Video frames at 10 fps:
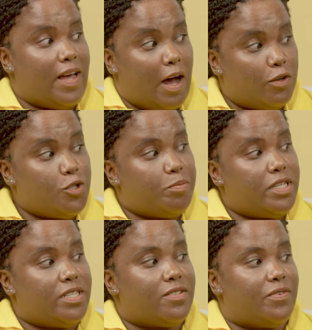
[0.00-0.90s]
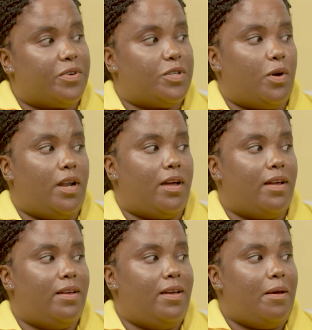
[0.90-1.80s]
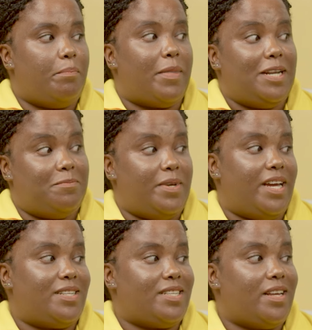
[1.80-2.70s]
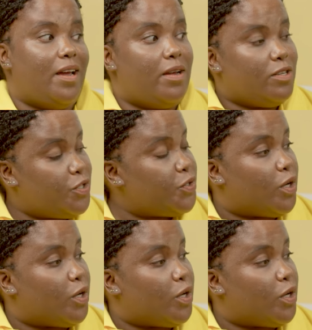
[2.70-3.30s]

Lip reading: The house you purchased for a dollar might be at $2